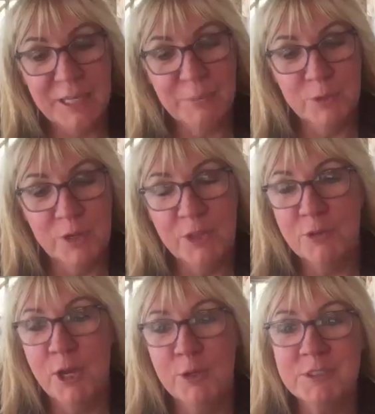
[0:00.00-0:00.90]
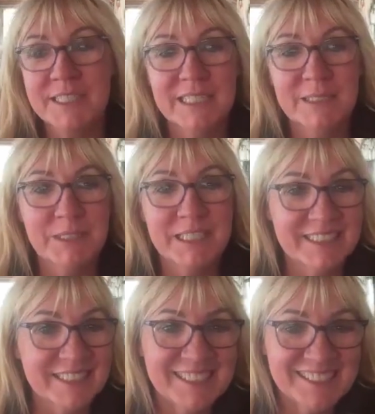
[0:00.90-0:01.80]
am your other host, Linda
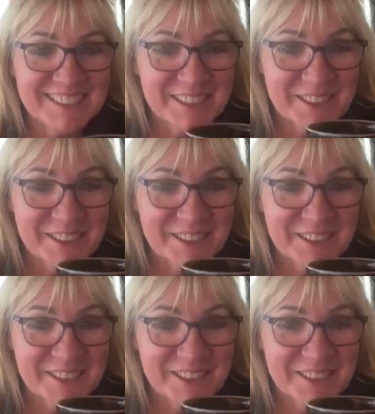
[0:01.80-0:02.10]
McKissick.